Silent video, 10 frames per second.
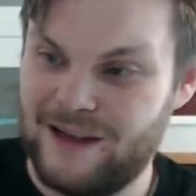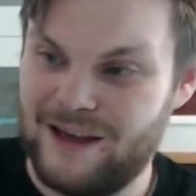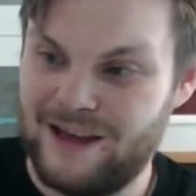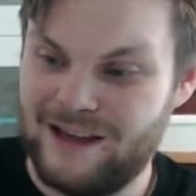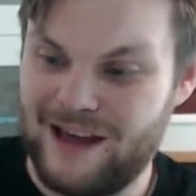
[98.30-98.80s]

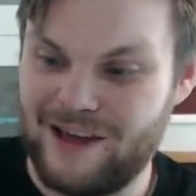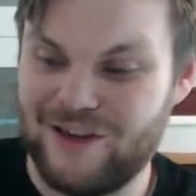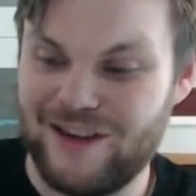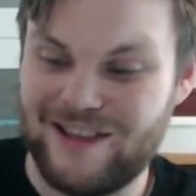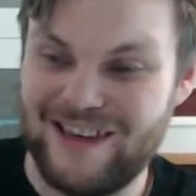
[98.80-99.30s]
As you
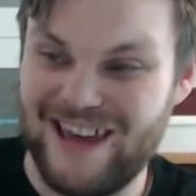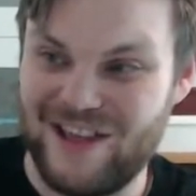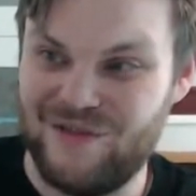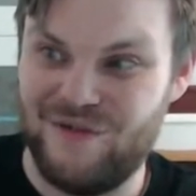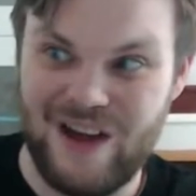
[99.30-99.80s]
can see, it's
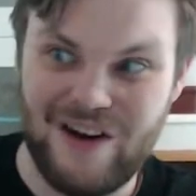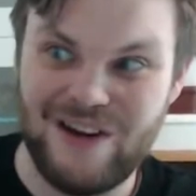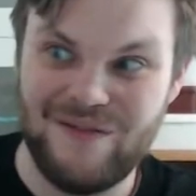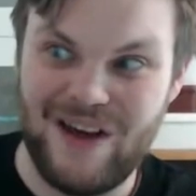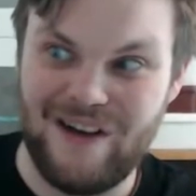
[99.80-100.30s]
very,
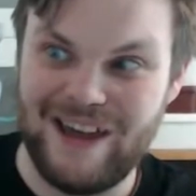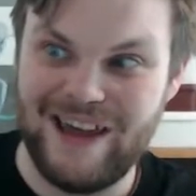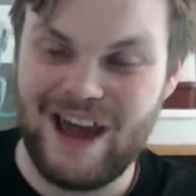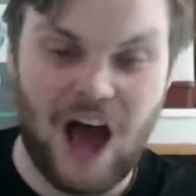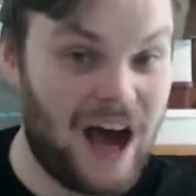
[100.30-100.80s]
very
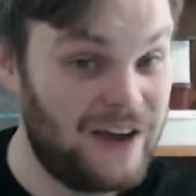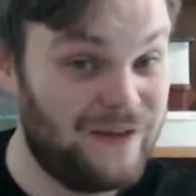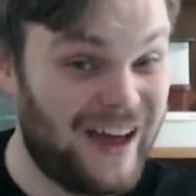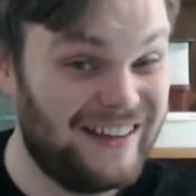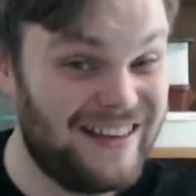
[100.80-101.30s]
high
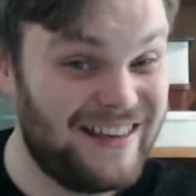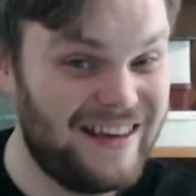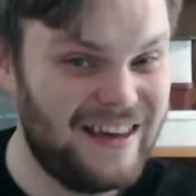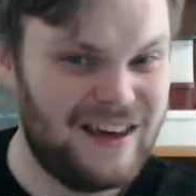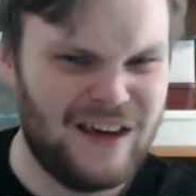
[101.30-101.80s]
fantasy,
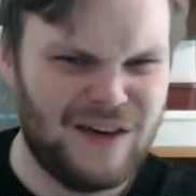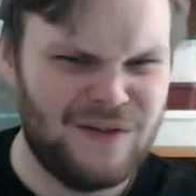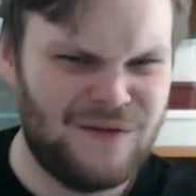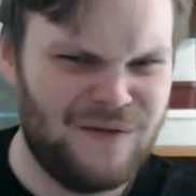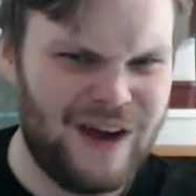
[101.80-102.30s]

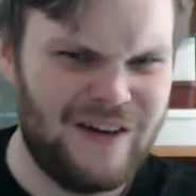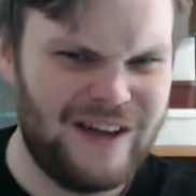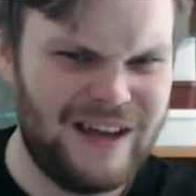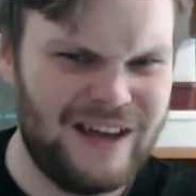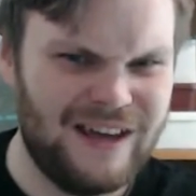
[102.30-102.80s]

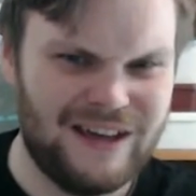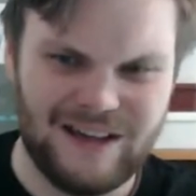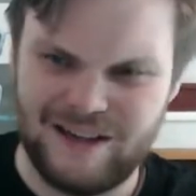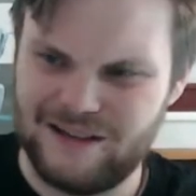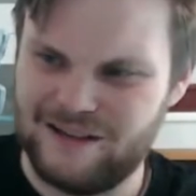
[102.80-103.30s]
very
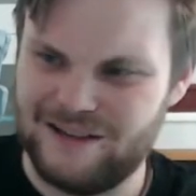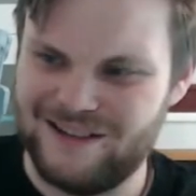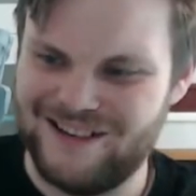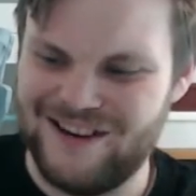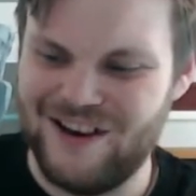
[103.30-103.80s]

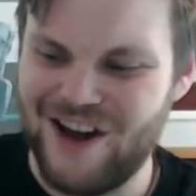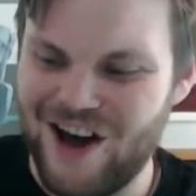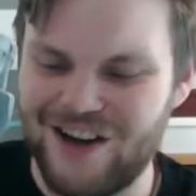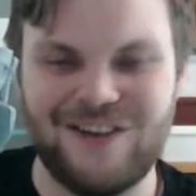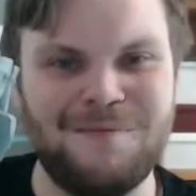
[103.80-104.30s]

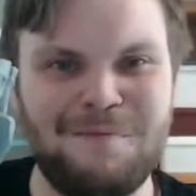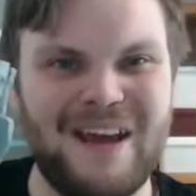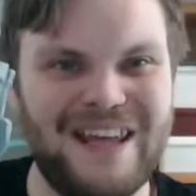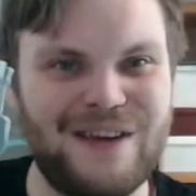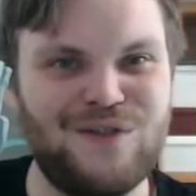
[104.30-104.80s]
not
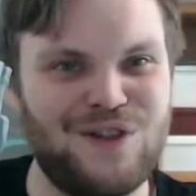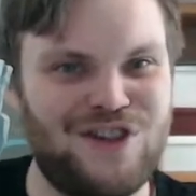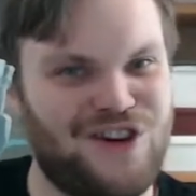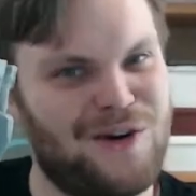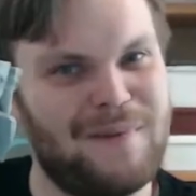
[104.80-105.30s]
medieval
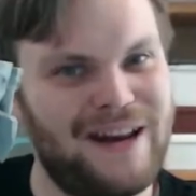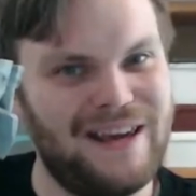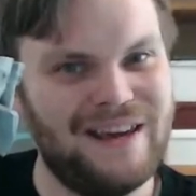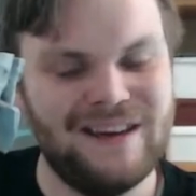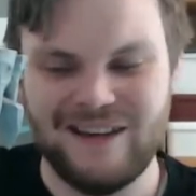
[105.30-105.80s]

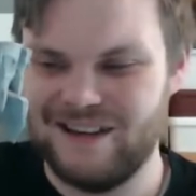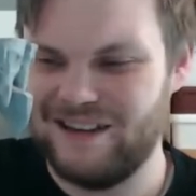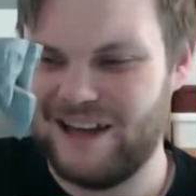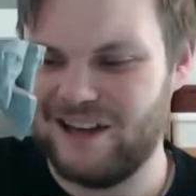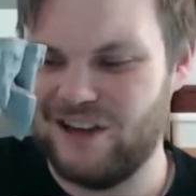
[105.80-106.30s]
Germany
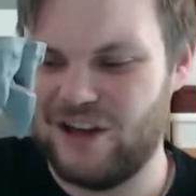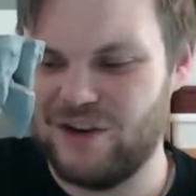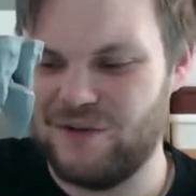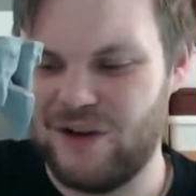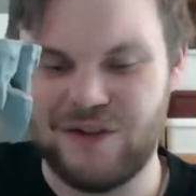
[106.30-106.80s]
like a lot
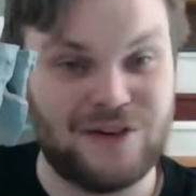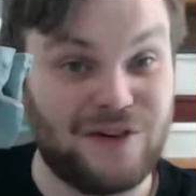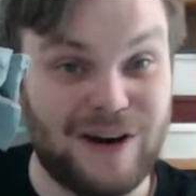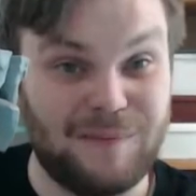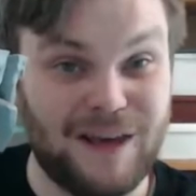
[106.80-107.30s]
of other
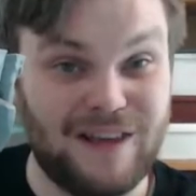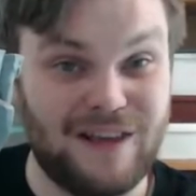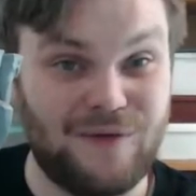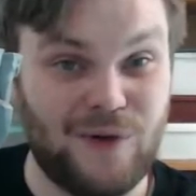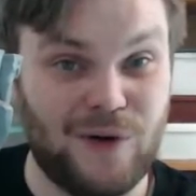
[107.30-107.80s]
terrain pieces
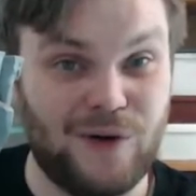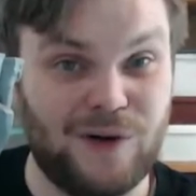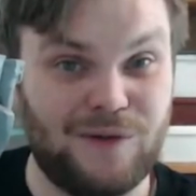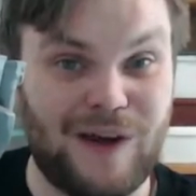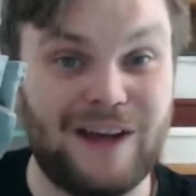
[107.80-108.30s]
for
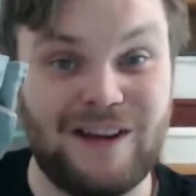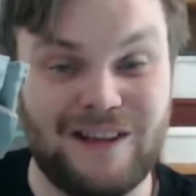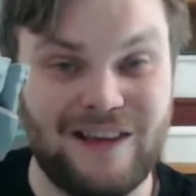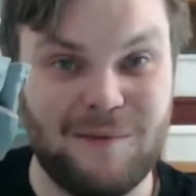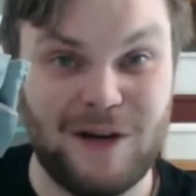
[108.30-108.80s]

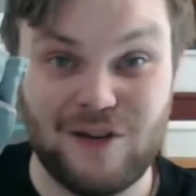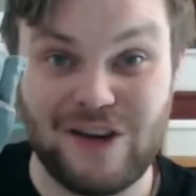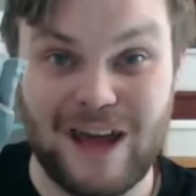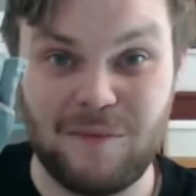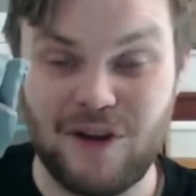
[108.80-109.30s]
fantasy miniature
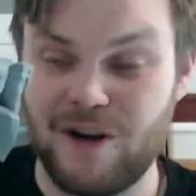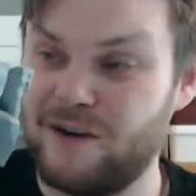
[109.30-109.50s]
games are.